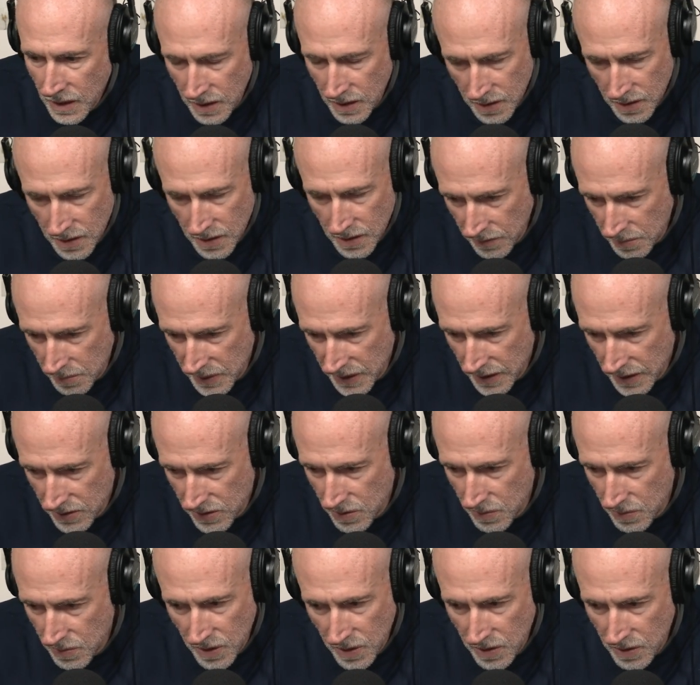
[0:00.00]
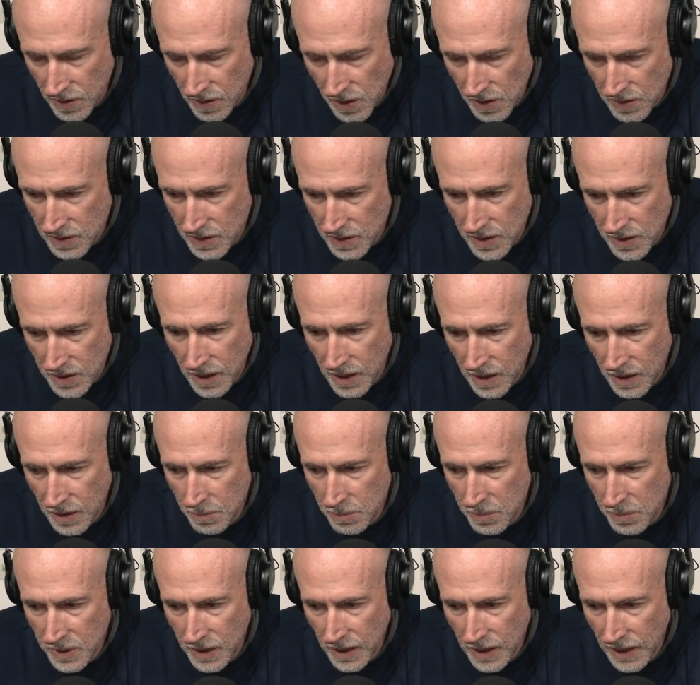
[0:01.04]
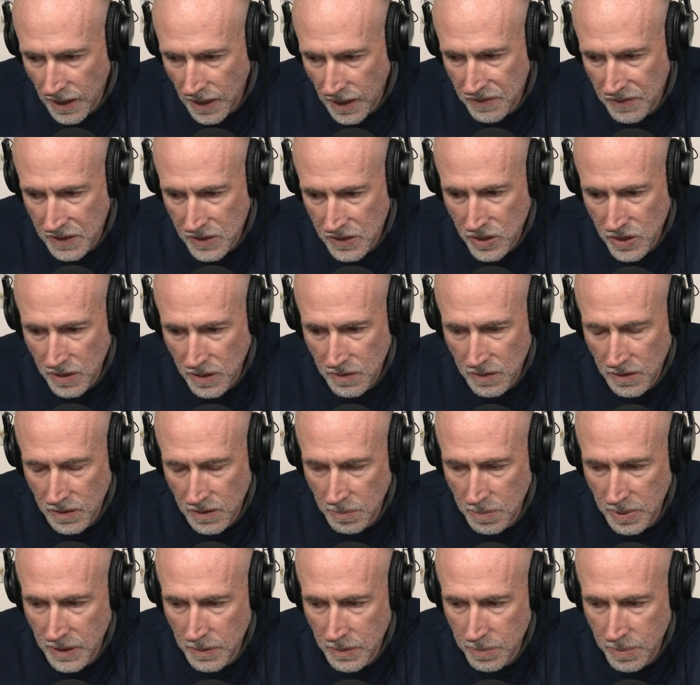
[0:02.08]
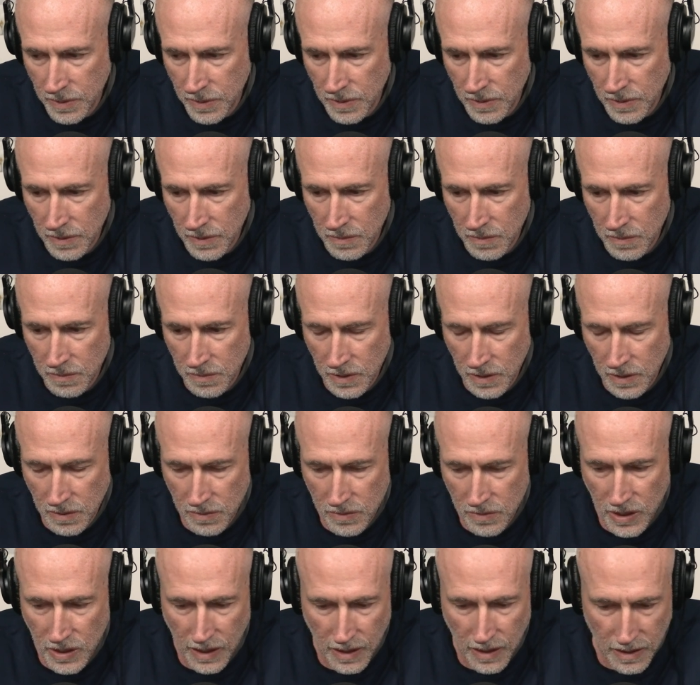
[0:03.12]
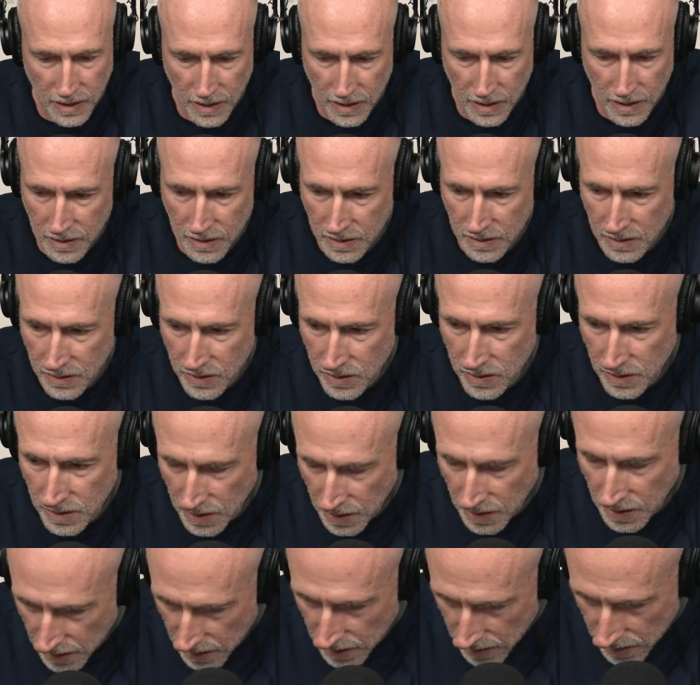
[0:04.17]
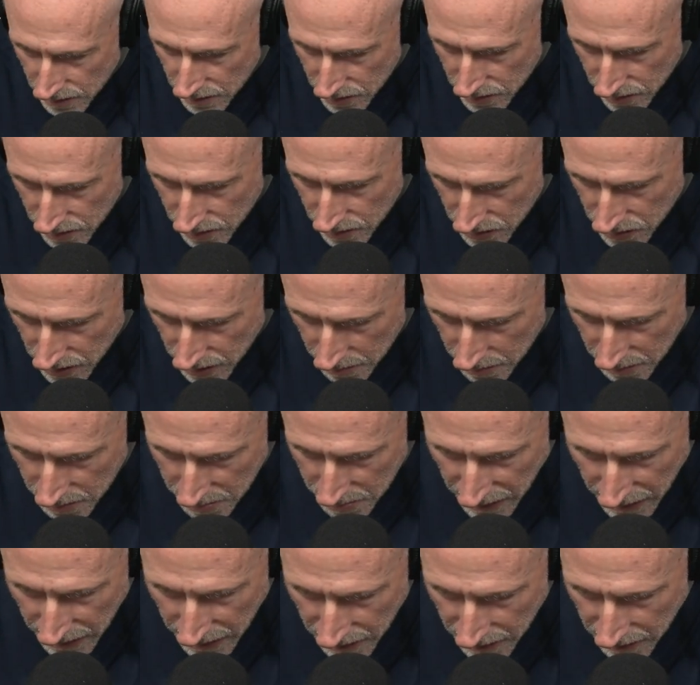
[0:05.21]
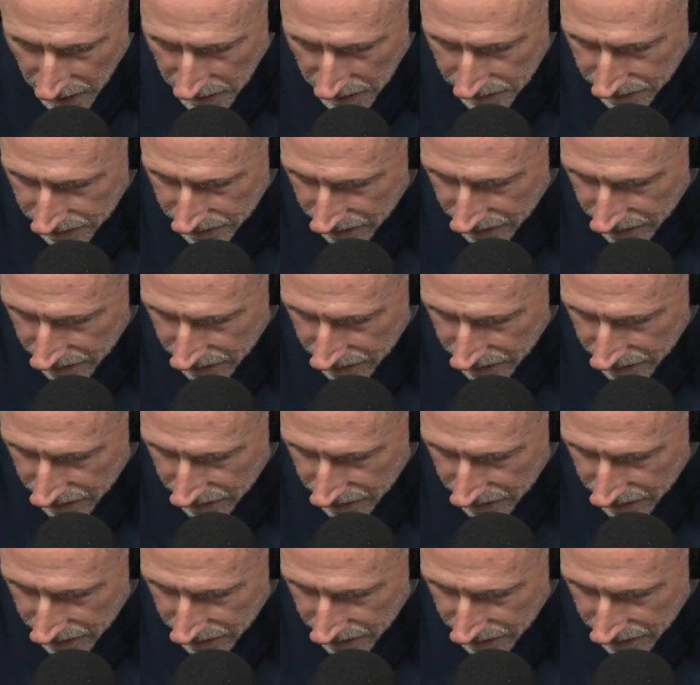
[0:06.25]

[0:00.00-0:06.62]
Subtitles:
And government gets it wrong all the time. But I find generally the people, you know, Janet Yellen, Chairman Powell,